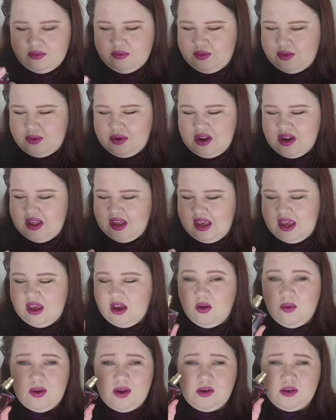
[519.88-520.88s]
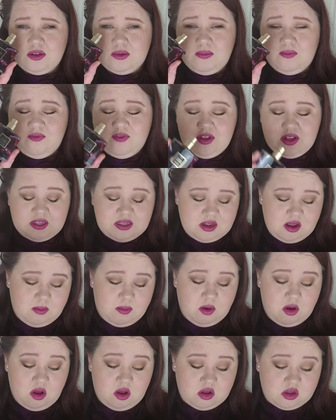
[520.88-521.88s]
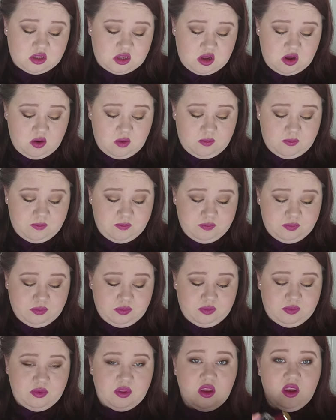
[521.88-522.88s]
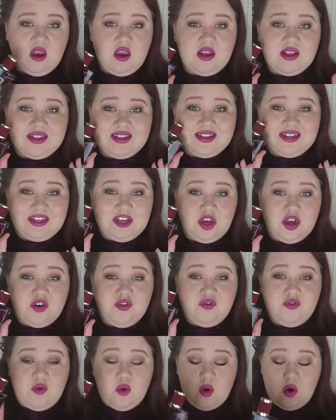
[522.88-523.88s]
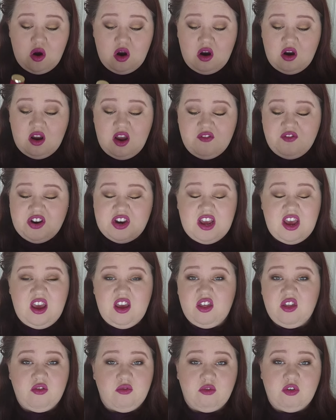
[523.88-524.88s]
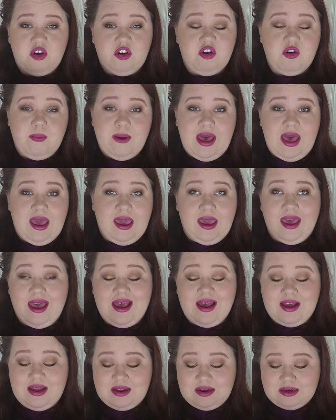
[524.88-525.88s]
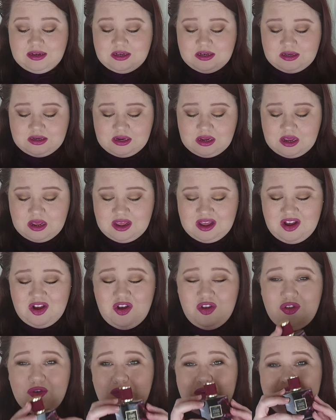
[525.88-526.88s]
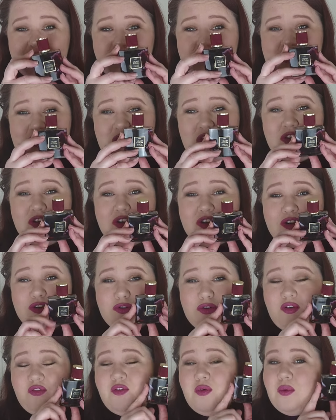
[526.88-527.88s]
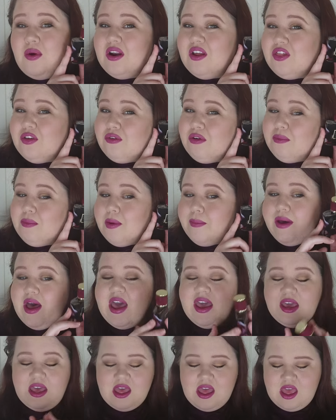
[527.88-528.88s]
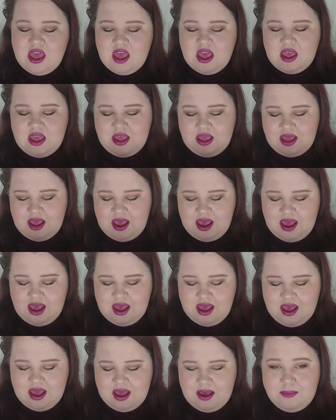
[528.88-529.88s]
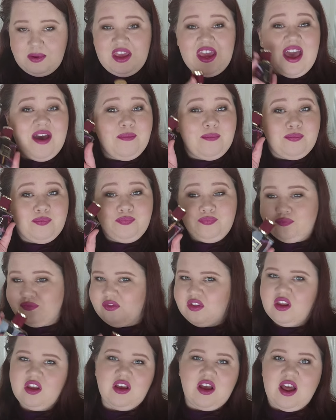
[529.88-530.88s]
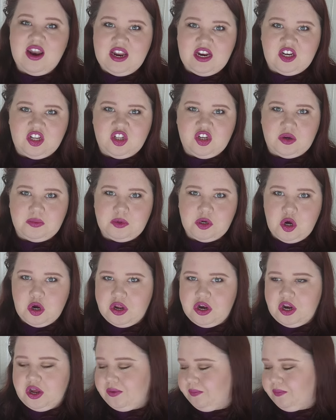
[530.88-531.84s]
it's only like 8 quid or something for this little bottle, so it's good for every day, throwing in your bag, and although it's really cute, I don't know if I want to throw it in my bag. Uh, but yeah, I need to stop talking